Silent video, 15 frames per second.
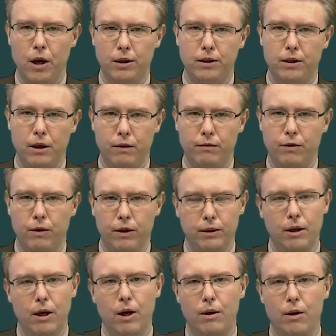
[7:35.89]
outside of your
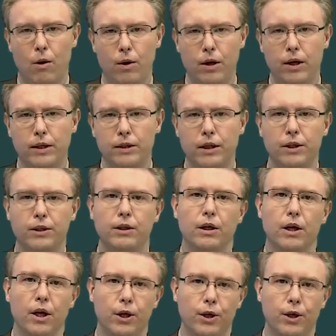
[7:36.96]
uh, organization,